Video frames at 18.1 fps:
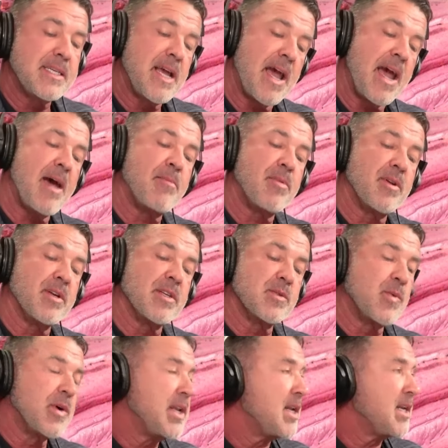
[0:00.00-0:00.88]
to happen
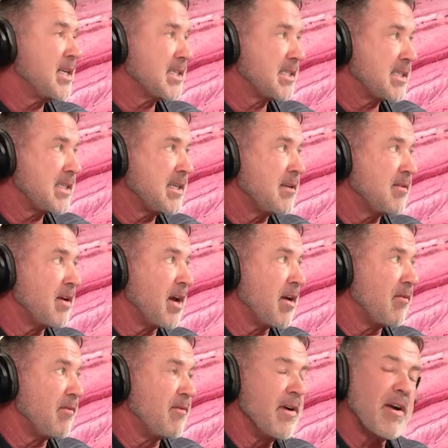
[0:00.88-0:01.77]
is we need to see
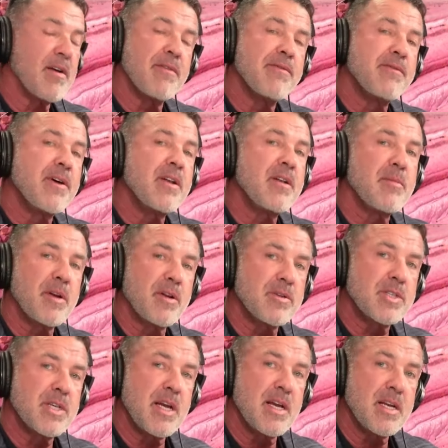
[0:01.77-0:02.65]
a very
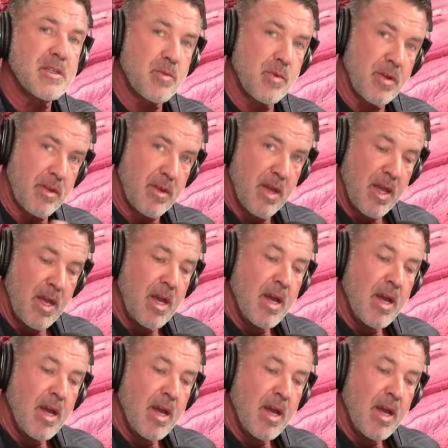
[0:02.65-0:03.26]
fundamental change with